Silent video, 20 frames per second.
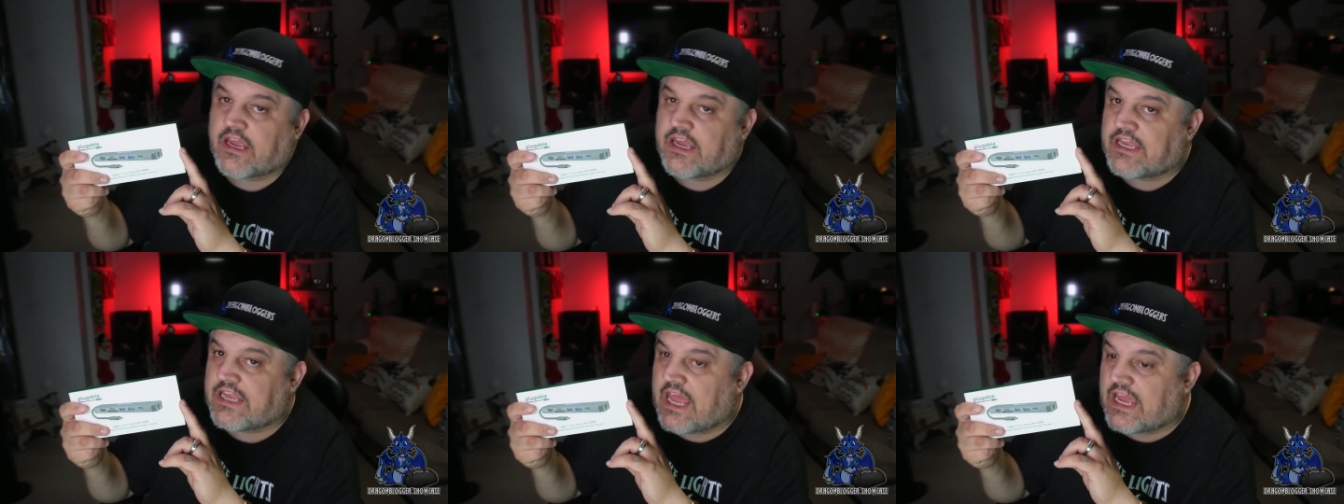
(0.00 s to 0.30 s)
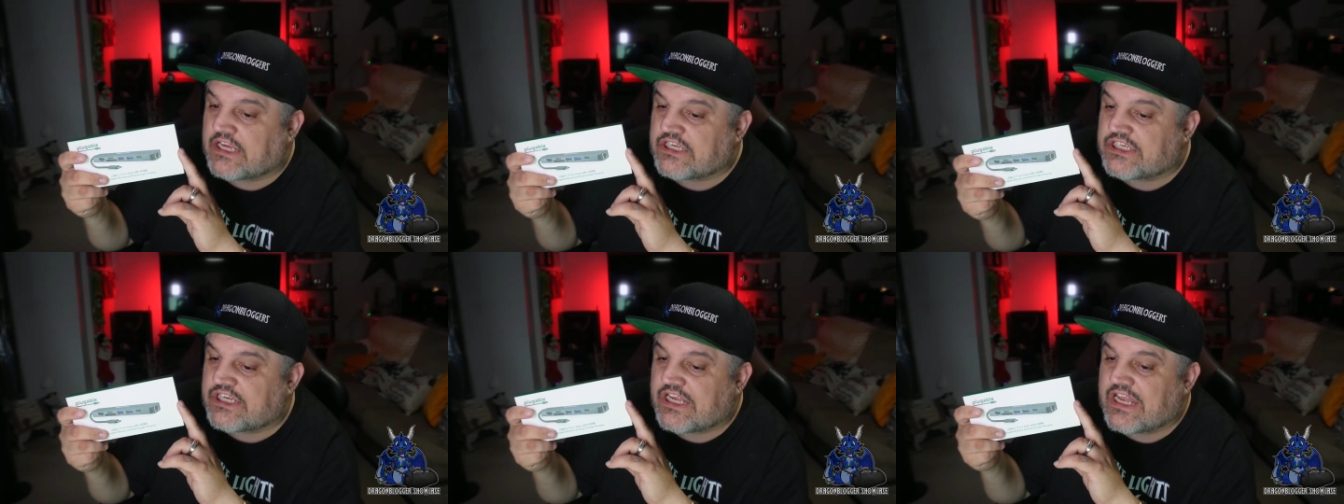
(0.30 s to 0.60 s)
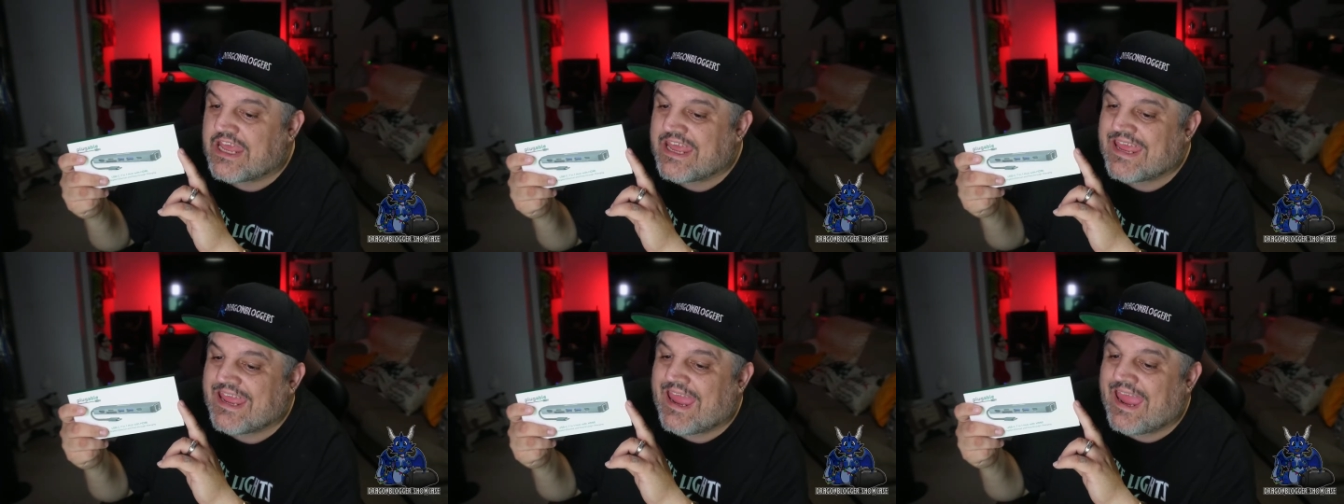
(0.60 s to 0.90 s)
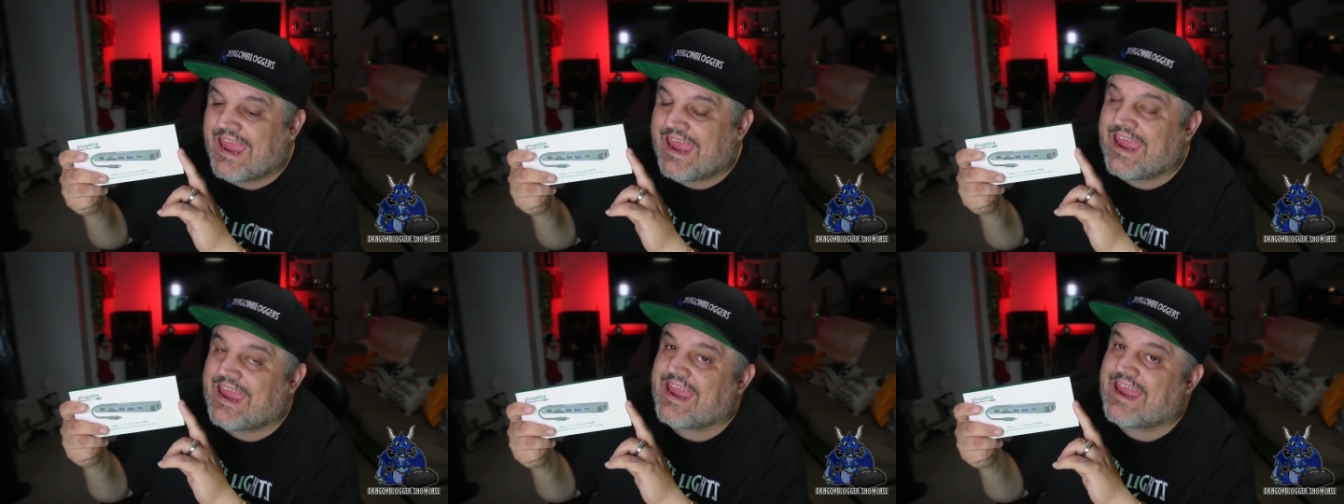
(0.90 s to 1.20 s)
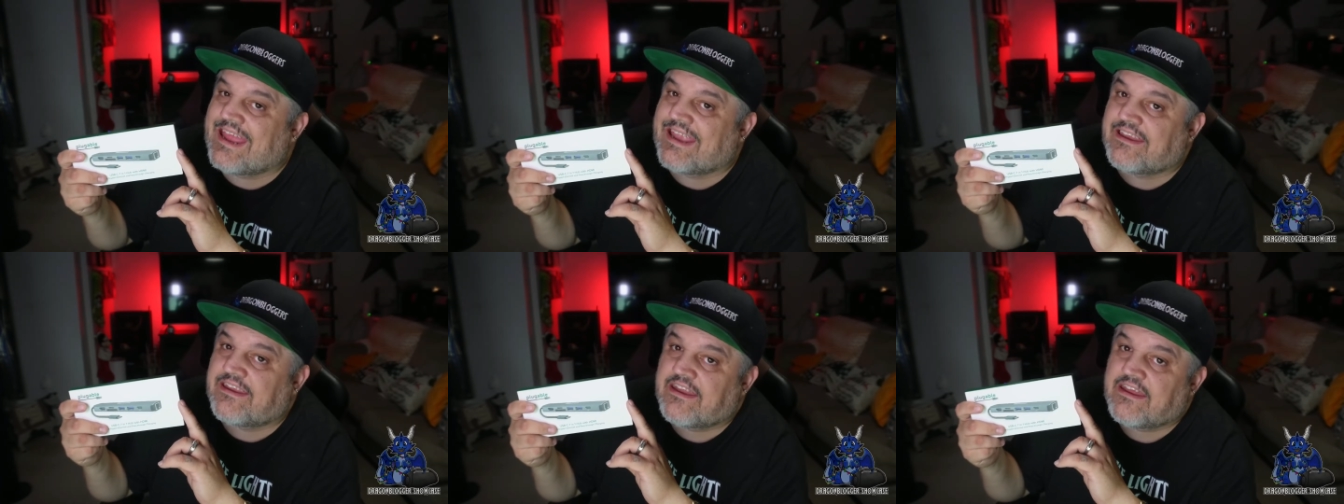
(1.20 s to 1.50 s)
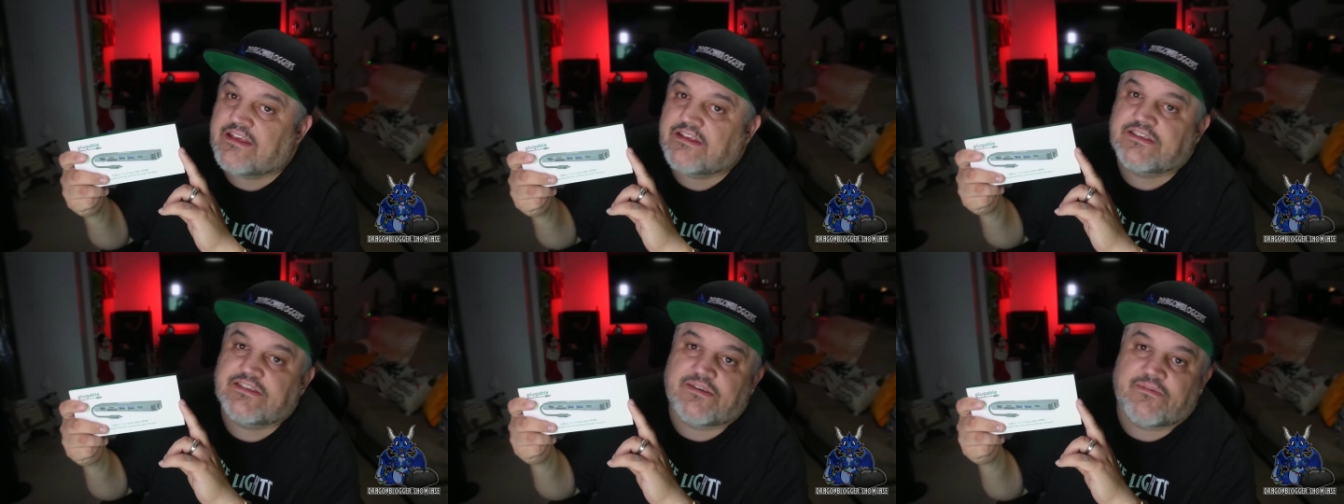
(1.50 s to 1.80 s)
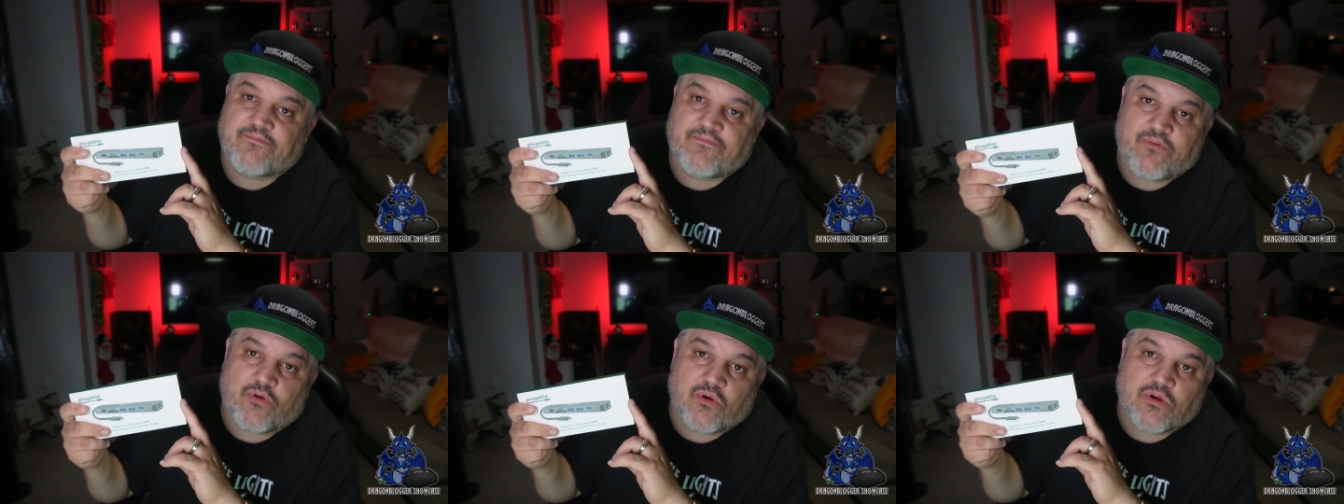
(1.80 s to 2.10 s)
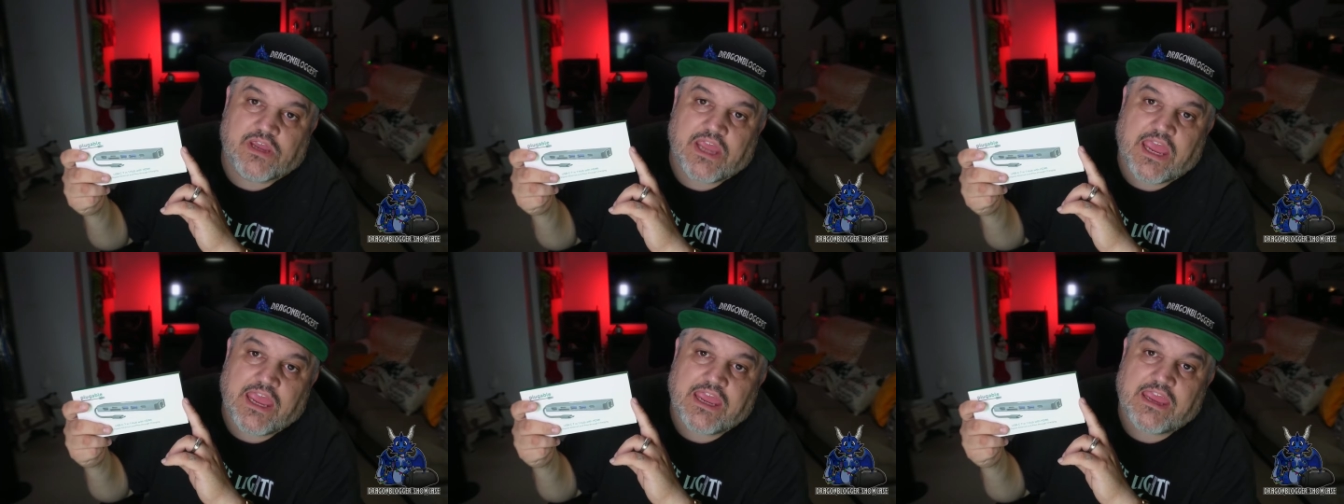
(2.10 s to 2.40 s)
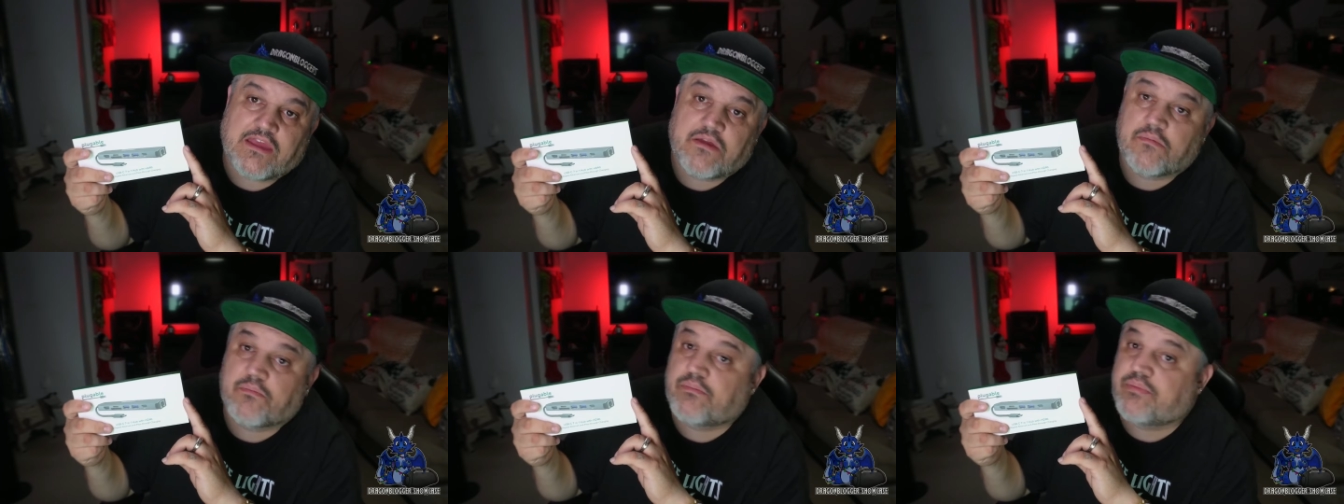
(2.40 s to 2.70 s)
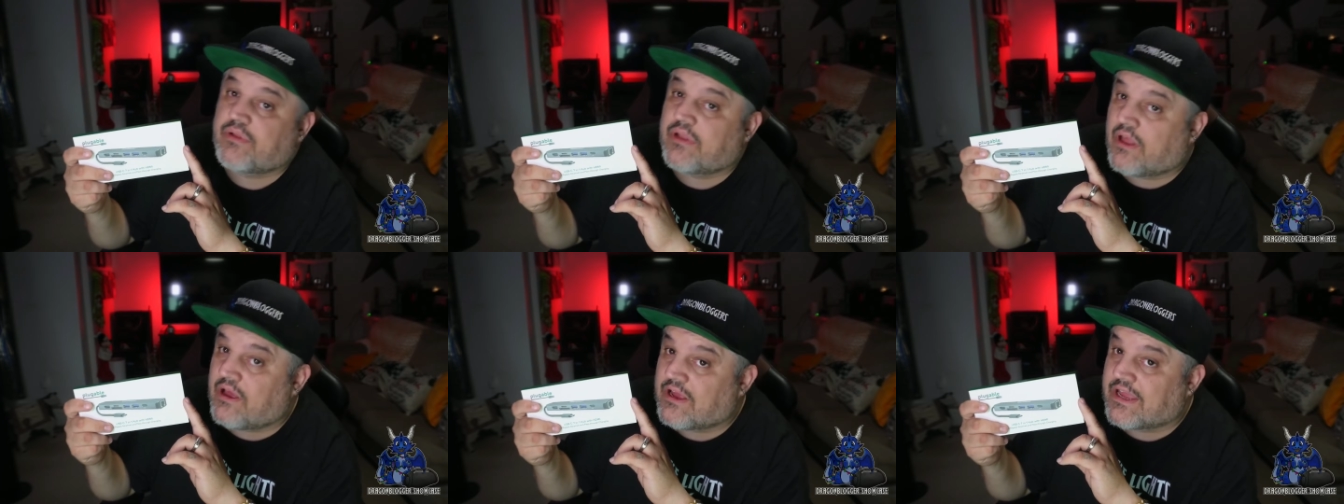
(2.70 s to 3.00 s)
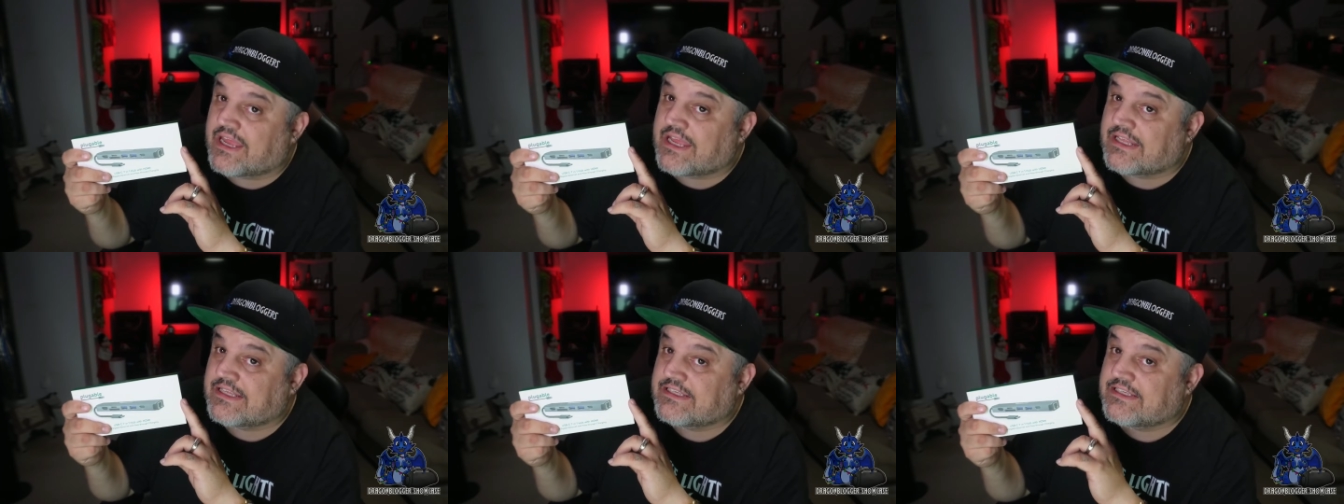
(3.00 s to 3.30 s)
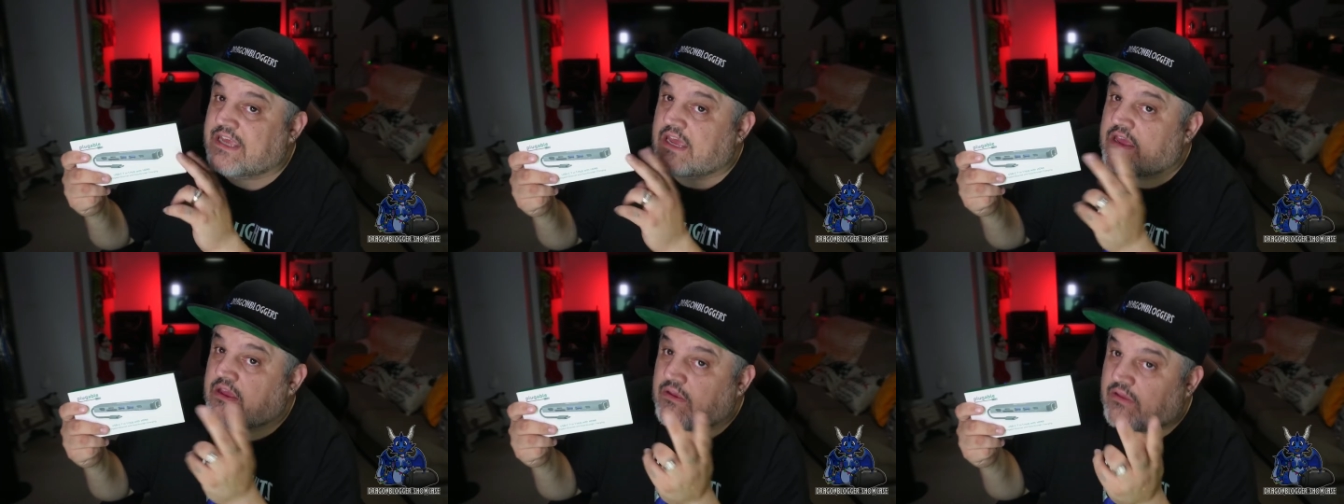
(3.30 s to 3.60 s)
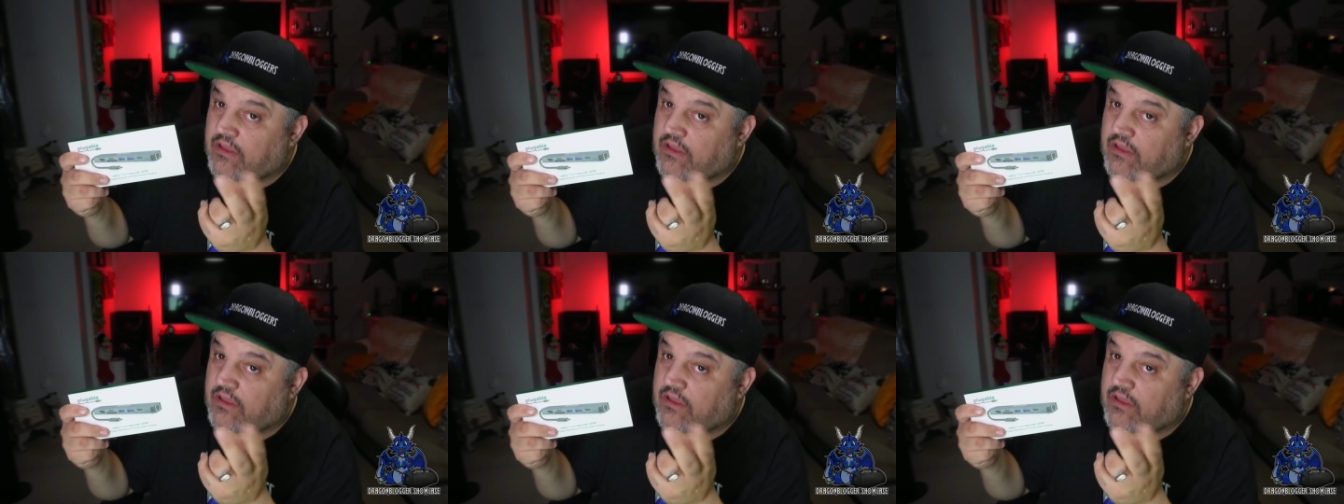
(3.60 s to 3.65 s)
connection and some 4K plugins.